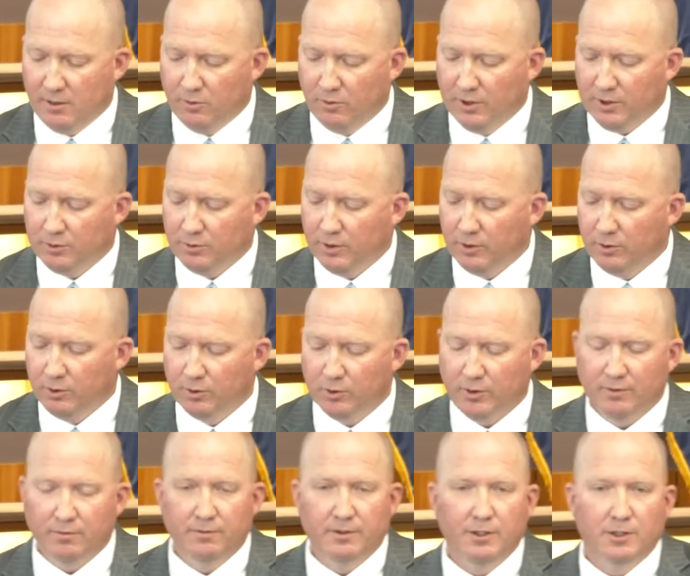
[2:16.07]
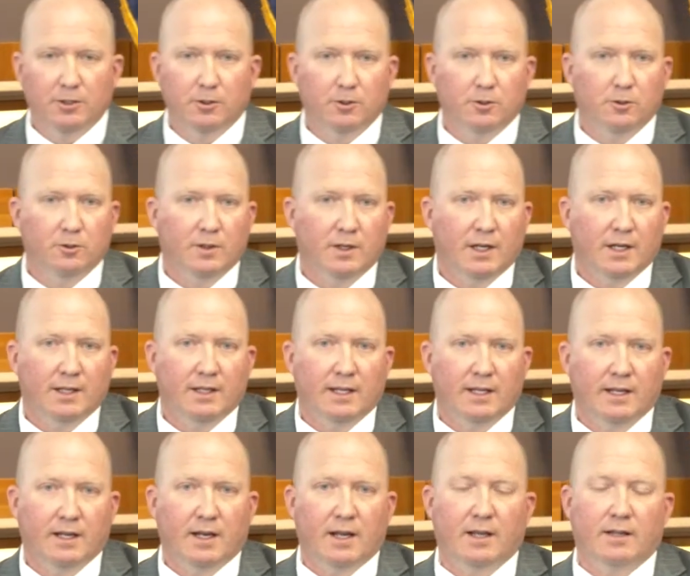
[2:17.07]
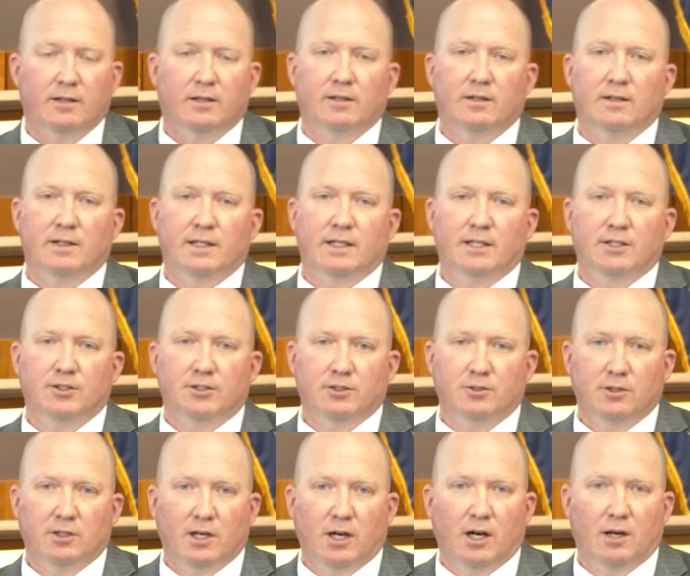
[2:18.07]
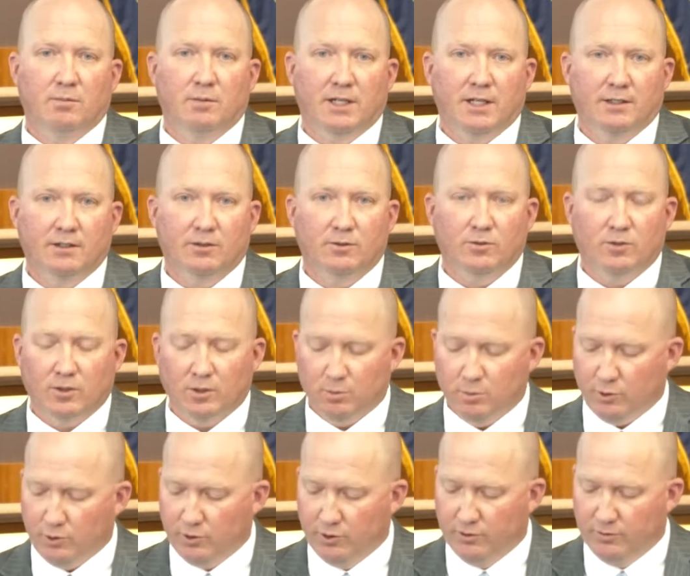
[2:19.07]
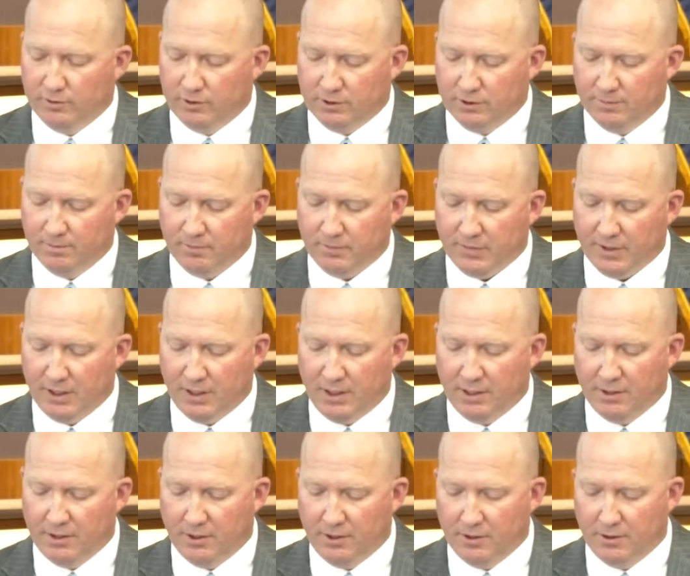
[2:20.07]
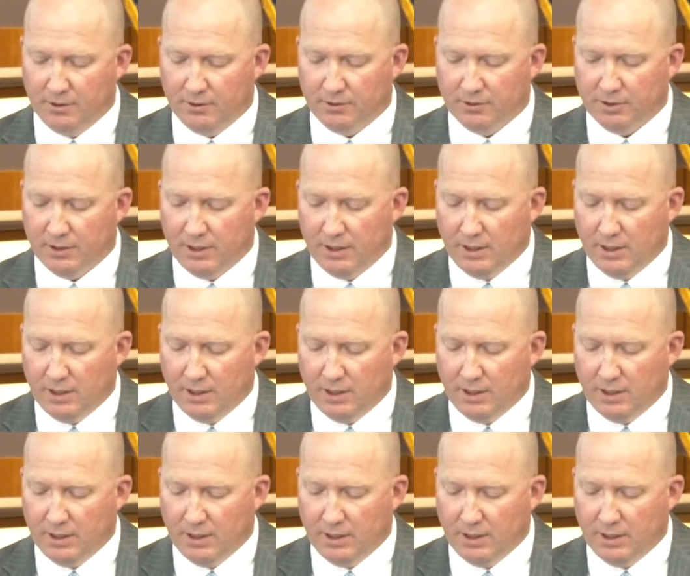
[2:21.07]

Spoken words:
which we will review and then either issue comment or approval on those.